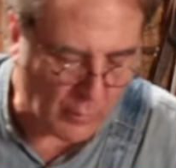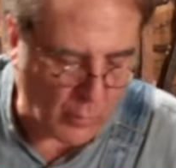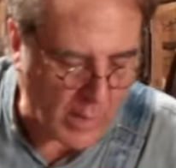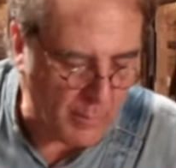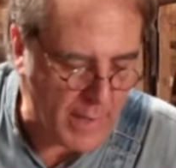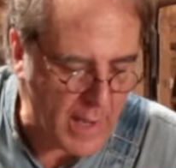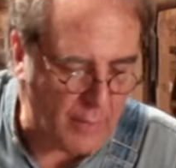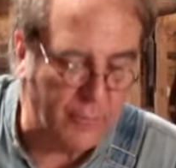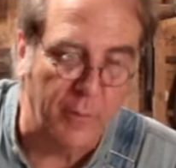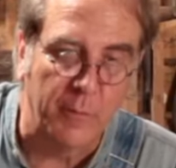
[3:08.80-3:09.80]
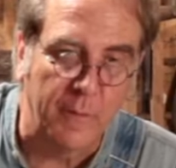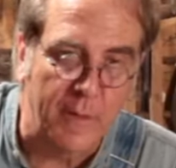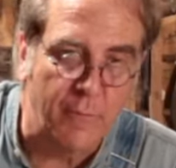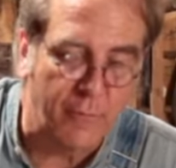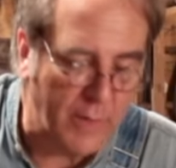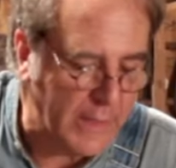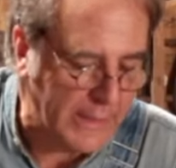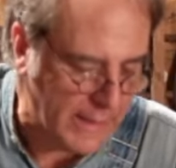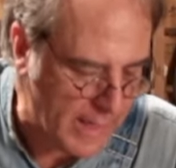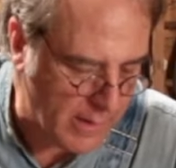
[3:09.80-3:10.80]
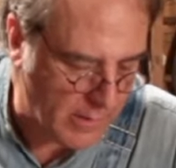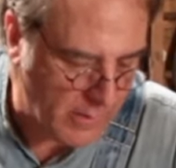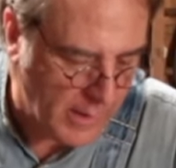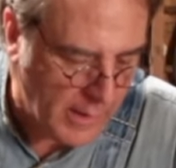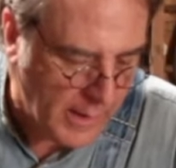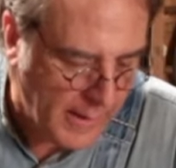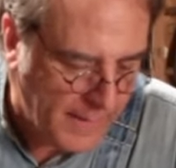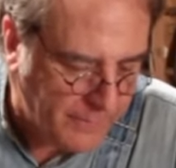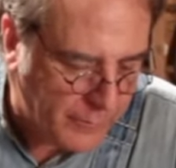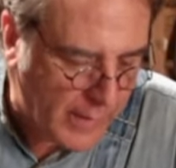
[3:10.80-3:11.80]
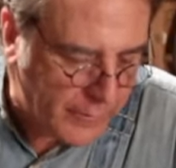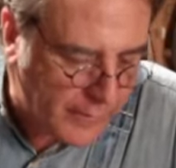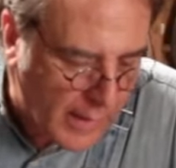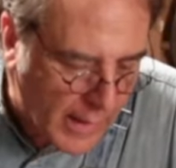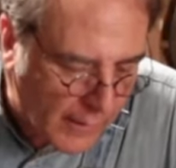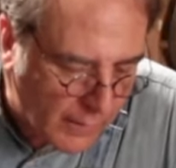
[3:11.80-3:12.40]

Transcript: a while back from Live Ready Now. They say, I